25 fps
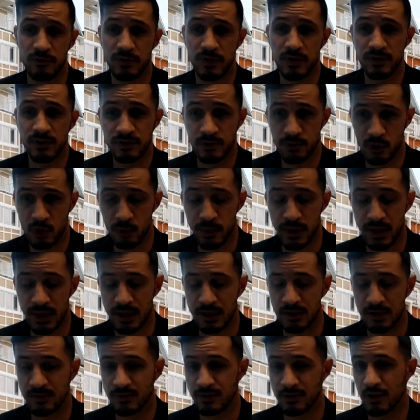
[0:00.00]
feasible
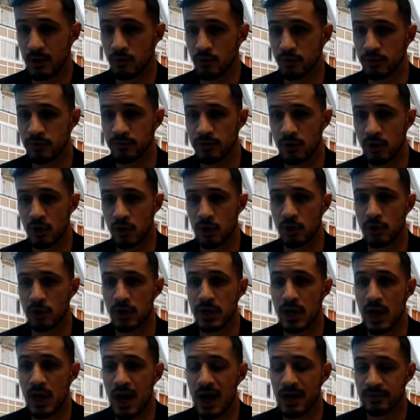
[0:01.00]
because the owners are
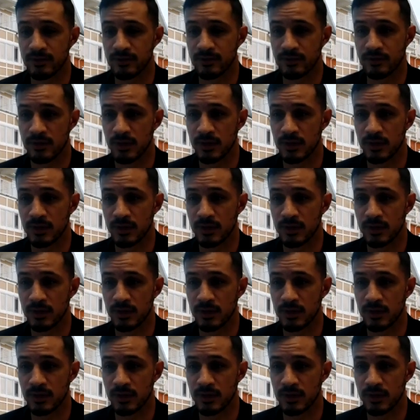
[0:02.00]
not